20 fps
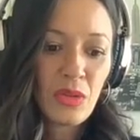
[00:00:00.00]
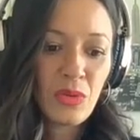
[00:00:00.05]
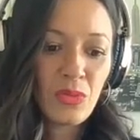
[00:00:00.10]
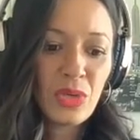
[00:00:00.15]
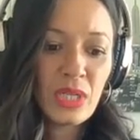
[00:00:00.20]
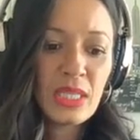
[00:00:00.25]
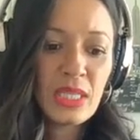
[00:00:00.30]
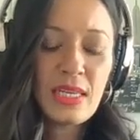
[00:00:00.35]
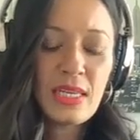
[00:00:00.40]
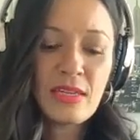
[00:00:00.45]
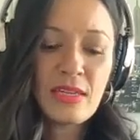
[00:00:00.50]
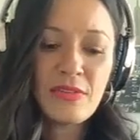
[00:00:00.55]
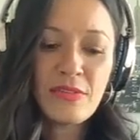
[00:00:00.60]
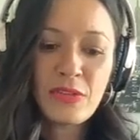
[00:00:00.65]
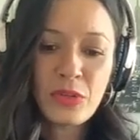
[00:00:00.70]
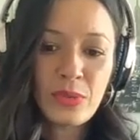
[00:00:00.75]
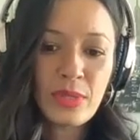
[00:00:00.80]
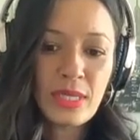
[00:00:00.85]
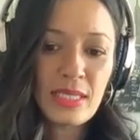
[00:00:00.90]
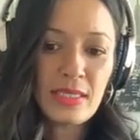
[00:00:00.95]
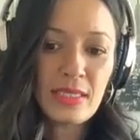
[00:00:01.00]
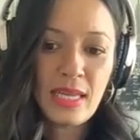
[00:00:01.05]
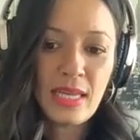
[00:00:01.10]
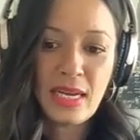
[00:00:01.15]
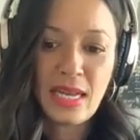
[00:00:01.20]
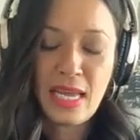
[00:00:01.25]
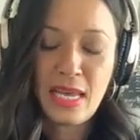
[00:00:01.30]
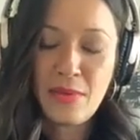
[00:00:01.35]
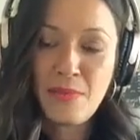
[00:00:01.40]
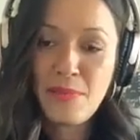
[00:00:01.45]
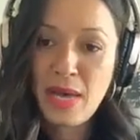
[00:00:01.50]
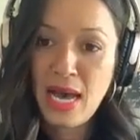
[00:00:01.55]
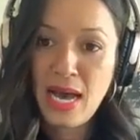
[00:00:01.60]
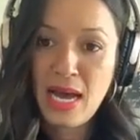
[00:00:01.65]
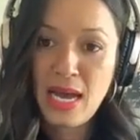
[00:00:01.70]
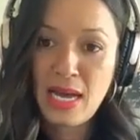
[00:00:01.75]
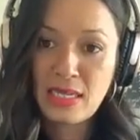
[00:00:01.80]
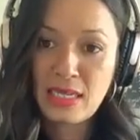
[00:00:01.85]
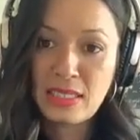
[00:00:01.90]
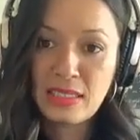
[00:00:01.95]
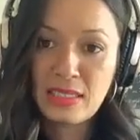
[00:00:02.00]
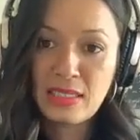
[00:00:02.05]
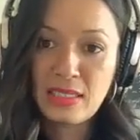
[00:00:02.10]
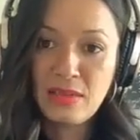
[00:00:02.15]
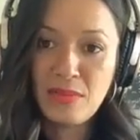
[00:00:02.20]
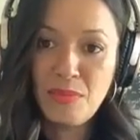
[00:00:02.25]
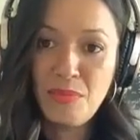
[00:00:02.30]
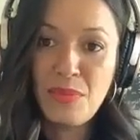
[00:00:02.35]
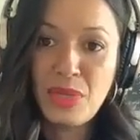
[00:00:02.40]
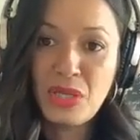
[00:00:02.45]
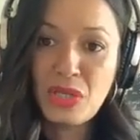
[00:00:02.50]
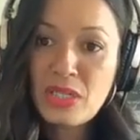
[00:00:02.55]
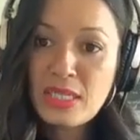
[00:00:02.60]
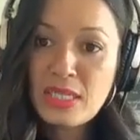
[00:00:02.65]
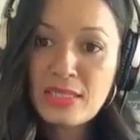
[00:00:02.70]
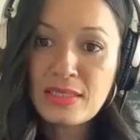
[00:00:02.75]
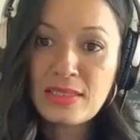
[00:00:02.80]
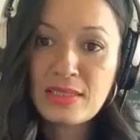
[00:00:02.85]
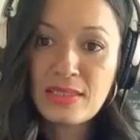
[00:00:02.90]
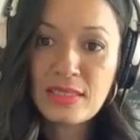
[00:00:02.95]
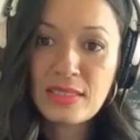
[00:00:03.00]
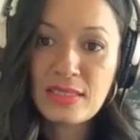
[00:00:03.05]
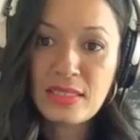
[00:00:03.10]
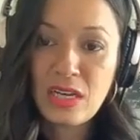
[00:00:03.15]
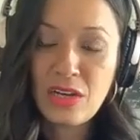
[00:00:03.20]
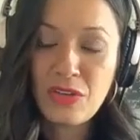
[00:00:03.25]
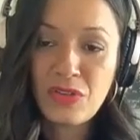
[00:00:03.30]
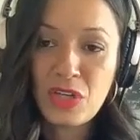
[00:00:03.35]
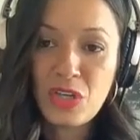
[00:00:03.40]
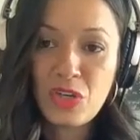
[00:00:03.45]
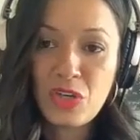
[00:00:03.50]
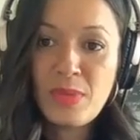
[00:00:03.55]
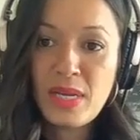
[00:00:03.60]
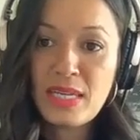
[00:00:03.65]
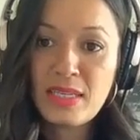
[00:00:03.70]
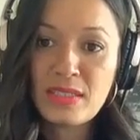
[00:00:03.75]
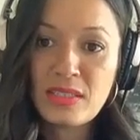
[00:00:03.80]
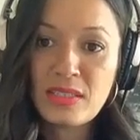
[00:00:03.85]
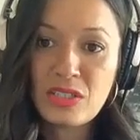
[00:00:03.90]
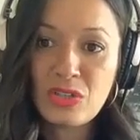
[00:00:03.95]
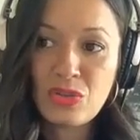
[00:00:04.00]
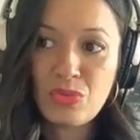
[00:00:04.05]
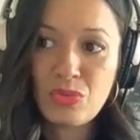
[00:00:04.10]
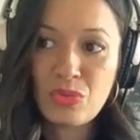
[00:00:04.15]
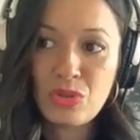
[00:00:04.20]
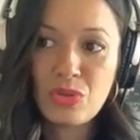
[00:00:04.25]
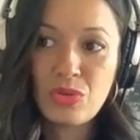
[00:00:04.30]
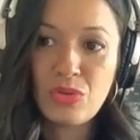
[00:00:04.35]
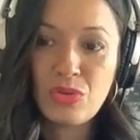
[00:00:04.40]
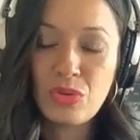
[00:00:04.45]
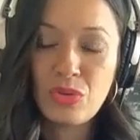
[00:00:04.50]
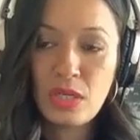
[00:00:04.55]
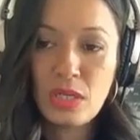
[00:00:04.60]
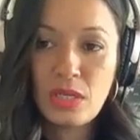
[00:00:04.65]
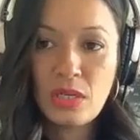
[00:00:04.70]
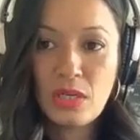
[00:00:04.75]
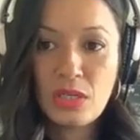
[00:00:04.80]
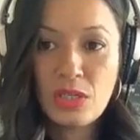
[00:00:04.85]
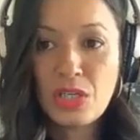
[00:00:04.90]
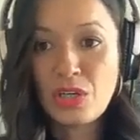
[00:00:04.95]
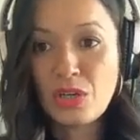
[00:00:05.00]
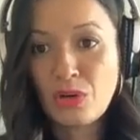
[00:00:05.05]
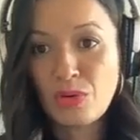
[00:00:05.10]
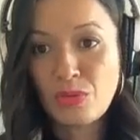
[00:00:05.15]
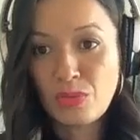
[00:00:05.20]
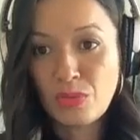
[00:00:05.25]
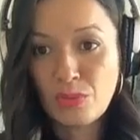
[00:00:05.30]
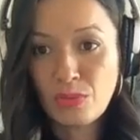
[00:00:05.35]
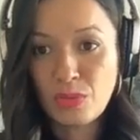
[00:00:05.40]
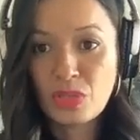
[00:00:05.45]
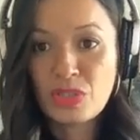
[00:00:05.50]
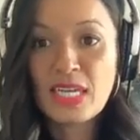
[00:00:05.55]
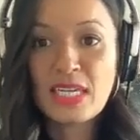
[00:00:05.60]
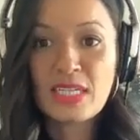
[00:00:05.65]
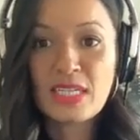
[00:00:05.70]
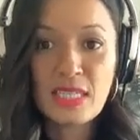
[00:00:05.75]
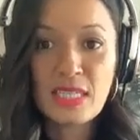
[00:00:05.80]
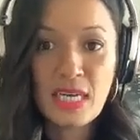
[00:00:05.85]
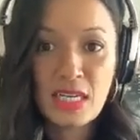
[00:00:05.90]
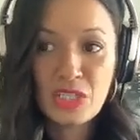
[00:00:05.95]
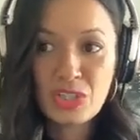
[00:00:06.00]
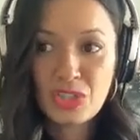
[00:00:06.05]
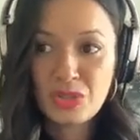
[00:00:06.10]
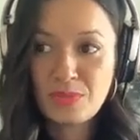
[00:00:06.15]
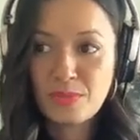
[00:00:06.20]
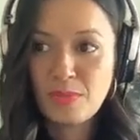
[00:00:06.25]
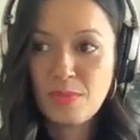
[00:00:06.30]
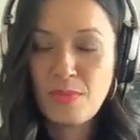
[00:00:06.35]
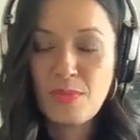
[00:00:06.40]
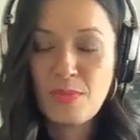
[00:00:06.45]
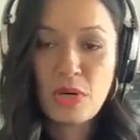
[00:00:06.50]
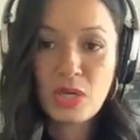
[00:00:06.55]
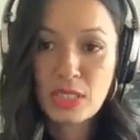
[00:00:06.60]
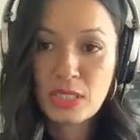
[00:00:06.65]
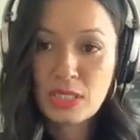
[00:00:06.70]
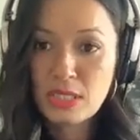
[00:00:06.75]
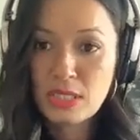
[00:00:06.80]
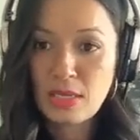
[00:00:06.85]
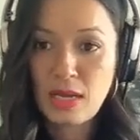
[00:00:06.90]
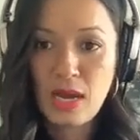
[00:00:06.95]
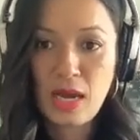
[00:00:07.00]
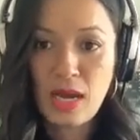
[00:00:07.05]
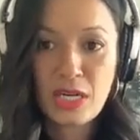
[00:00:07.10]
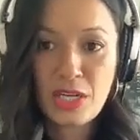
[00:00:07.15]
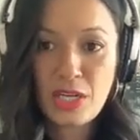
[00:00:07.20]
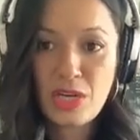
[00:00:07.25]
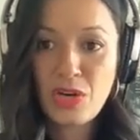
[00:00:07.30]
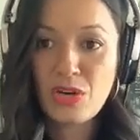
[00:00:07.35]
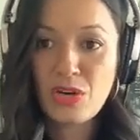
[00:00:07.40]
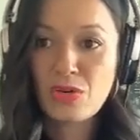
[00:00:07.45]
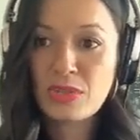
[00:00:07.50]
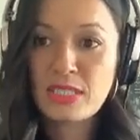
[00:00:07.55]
really influence and impact millions of humans through, multi-touch. books, audio,